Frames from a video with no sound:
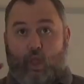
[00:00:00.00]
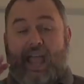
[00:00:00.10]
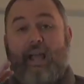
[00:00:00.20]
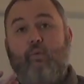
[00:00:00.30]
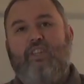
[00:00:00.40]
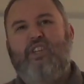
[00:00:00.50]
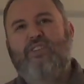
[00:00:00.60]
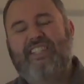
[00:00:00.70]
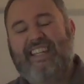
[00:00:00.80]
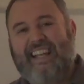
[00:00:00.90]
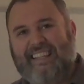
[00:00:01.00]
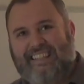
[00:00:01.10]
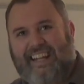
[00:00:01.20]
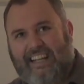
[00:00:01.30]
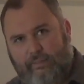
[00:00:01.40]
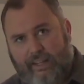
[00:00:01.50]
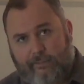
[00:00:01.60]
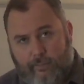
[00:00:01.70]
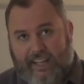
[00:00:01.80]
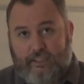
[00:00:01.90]
And when you see a lot of
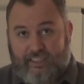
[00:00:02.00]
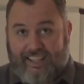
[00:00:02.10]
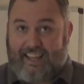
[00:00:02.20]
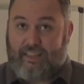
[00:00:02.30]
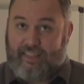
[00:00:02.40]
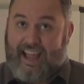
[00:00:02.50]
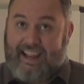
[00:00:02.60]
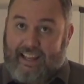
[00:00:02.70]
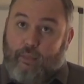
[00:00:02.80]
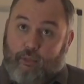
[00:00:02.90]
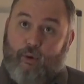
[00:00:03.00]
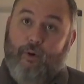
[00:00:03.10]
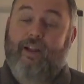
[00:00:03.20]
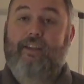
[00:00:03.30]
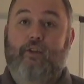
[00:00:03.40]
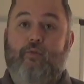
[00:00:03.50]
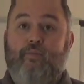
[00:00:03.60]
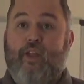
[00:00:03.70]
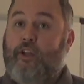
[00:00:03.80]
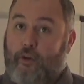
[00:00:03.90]
information like that get thrown at you,
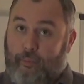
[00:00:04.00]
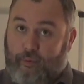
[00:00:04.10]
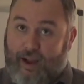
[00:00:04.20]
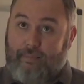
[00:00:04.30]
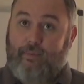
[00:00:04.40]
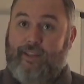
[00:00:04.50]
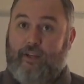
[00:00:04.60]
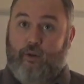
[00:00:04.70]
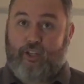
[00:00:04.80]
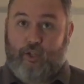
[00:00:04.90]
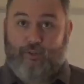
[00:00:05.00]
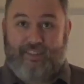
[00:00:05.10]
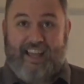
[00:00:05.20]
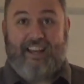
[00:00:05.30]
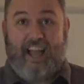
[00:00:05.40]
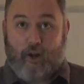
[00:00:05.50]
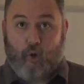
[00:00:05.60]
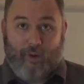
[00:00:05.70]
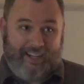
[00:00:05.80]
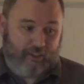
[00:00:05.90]
you're probably going to use that
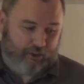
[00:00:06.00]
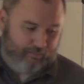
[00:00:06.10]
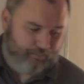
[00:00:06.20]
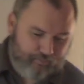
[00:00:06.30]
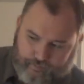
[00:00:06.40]
equation